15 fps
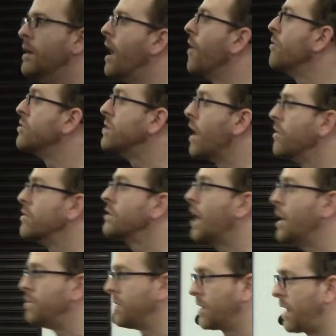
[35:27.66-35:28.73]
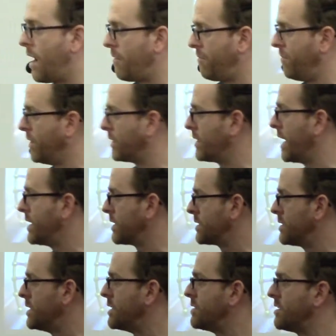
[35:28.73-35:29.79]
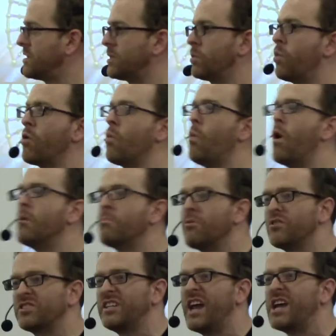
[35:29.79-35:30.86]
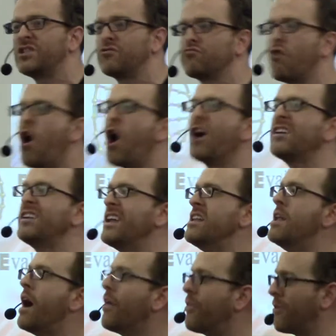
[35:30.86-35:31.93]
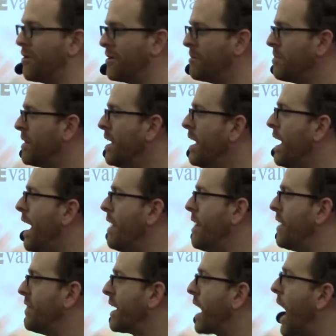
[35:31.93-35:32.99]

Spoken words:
Now, there's other types of conflict that exist. This is where one person has wronged another, and that the